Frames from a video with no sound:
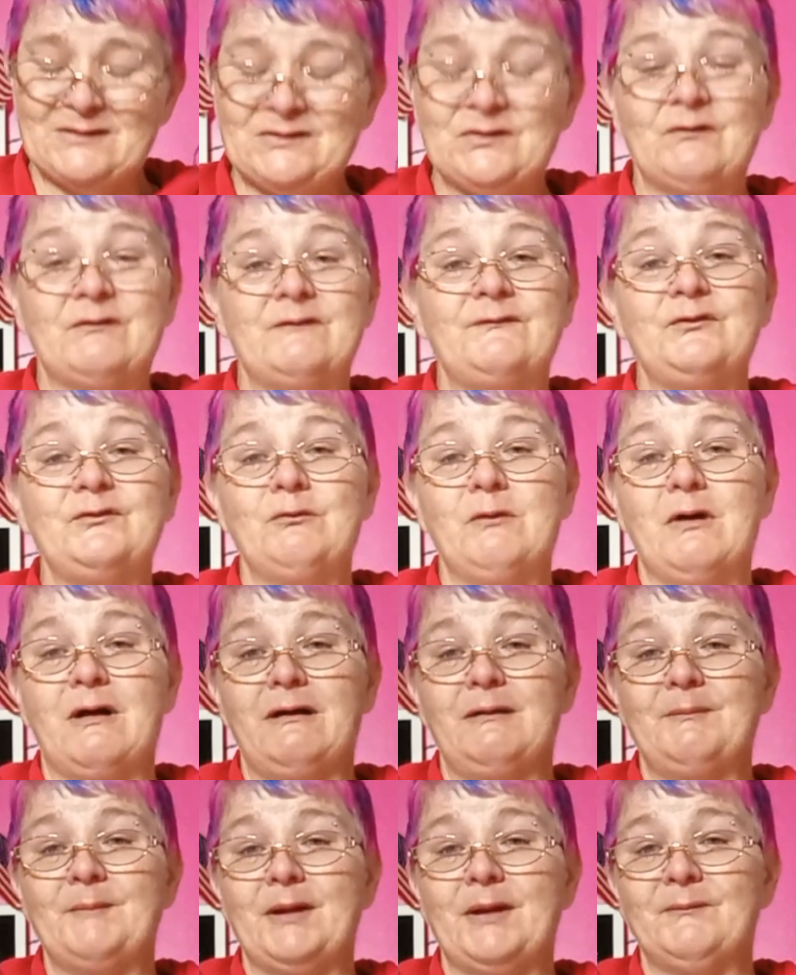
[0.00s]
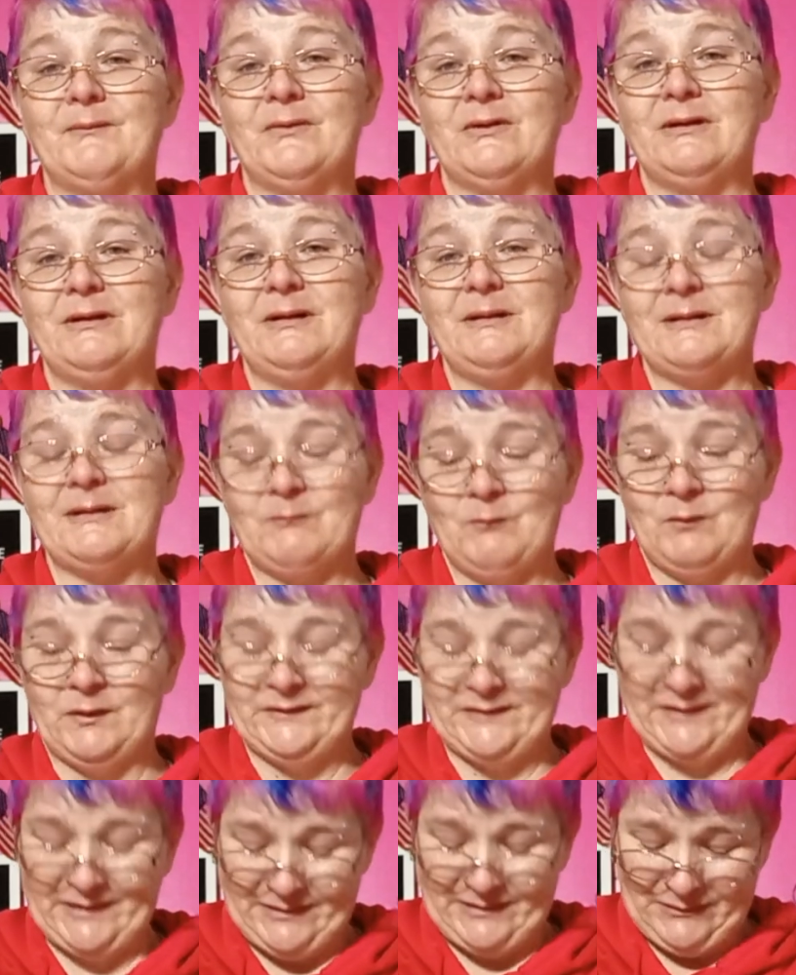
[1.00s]
So if you are a member, and
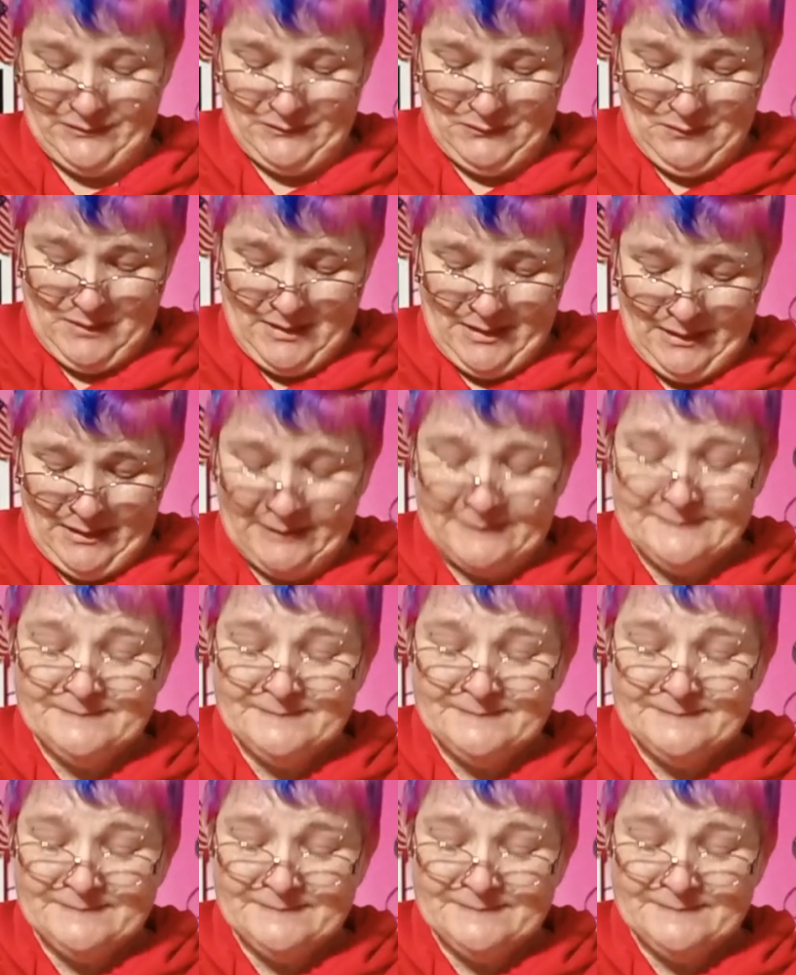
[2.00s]
once I do,